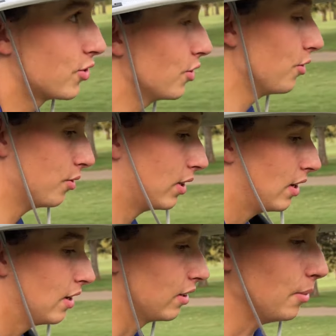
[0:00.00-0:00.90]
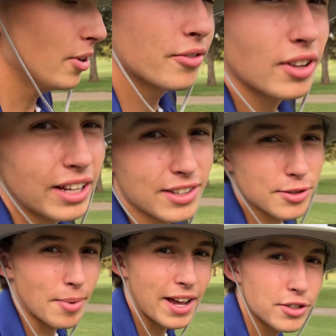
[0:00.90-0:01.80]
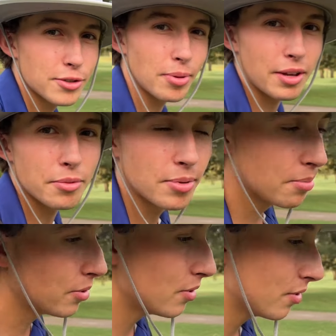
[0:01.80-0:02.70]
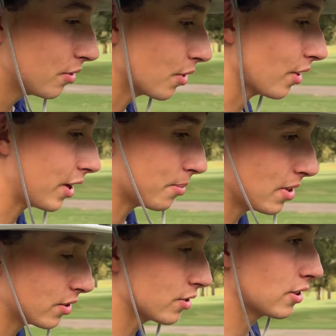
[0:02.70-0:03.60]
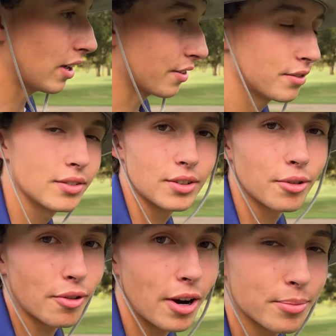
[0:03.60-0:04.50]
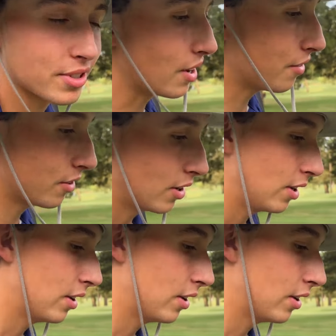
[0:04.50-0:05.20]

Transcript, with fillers: Two, let me know if you like these matches playing with people or you like me just like doing random stuff.